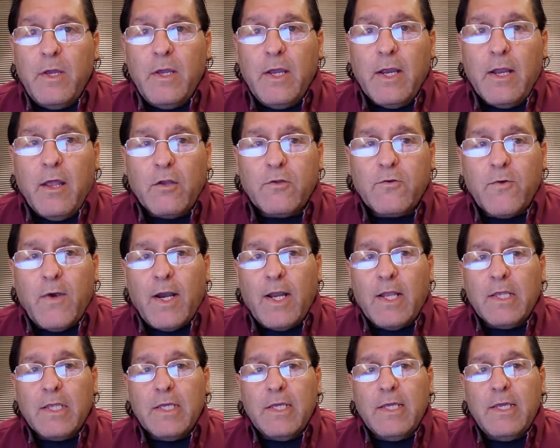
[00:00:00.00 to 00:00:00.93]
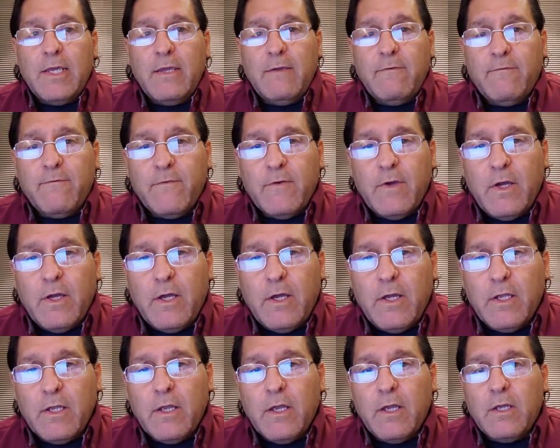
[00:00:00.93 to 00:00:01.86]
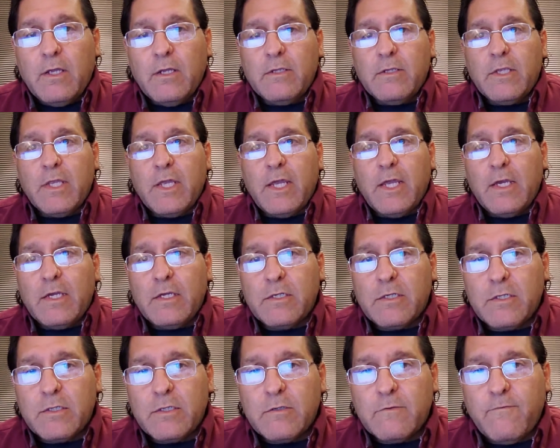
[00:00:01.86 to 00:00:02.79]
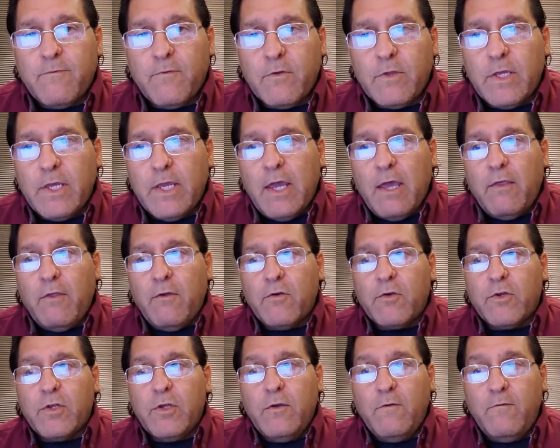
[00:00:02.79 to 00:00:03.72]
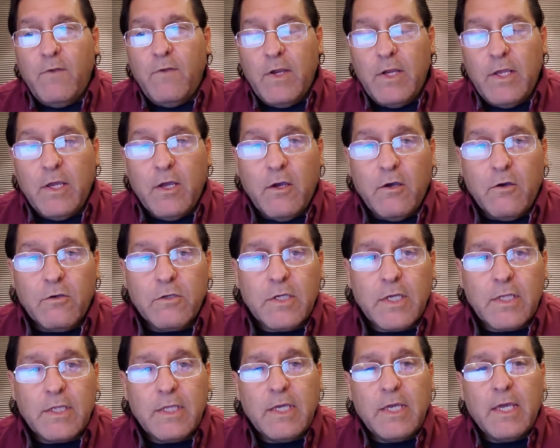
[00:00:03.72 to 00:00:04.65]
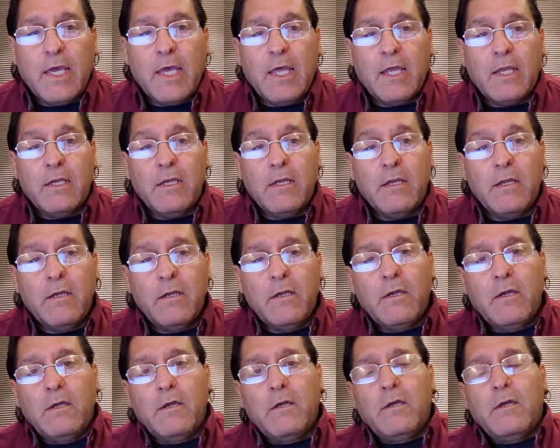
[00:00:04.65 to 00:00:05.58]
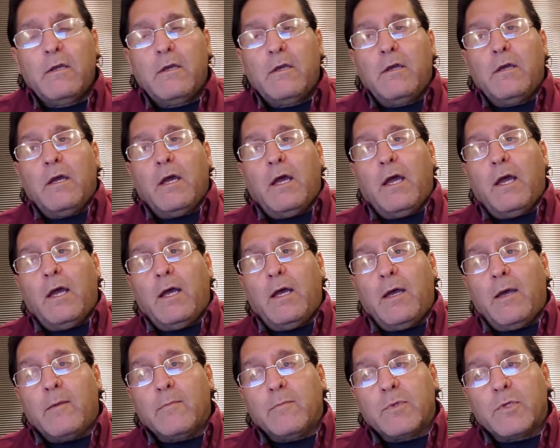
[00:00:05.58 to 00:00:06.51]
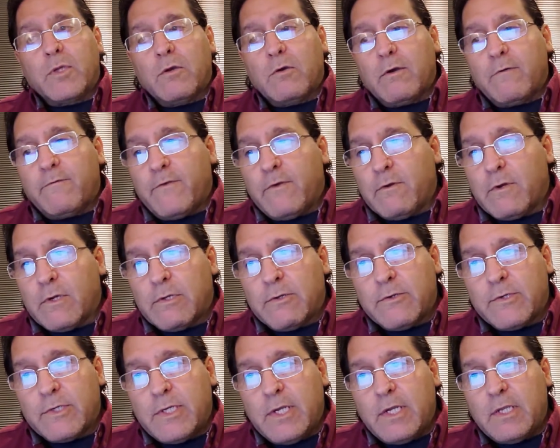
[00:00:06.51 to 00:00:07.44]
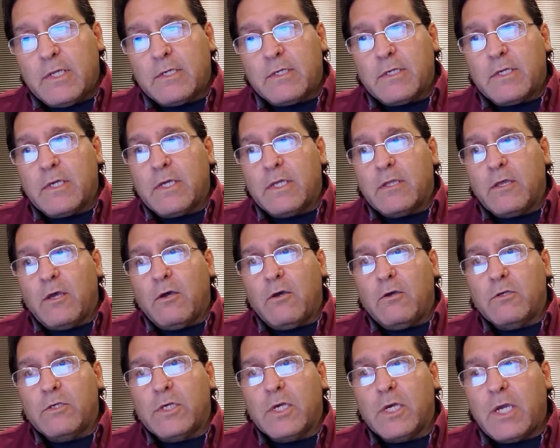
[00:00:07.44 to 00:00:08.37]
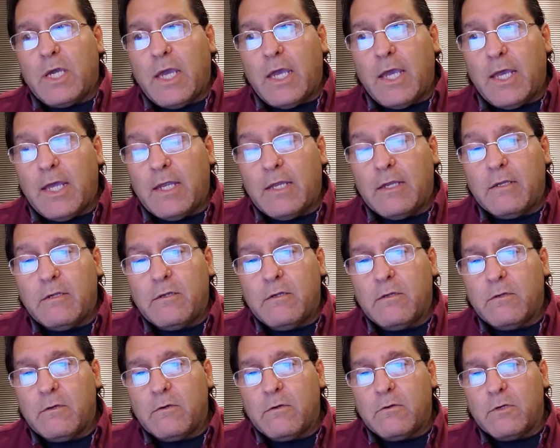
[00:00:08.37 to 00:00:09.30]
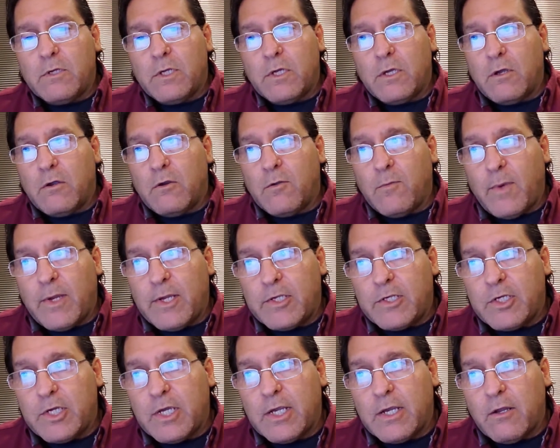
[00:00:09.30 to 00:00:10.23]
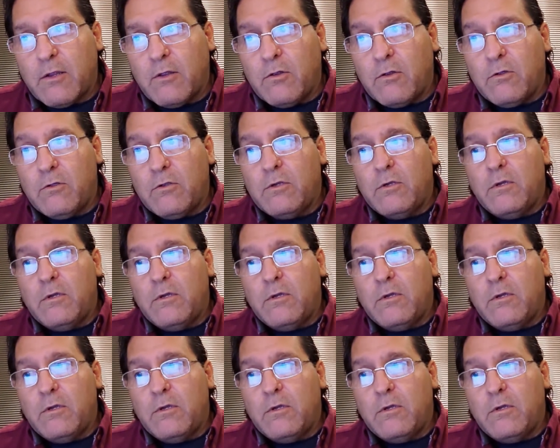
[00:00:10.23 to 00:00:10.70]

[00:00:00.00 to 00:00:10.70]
I'll try to leave links for the other two videos at the end. So if you're interested in seeing those, you can, or you can go to my channel.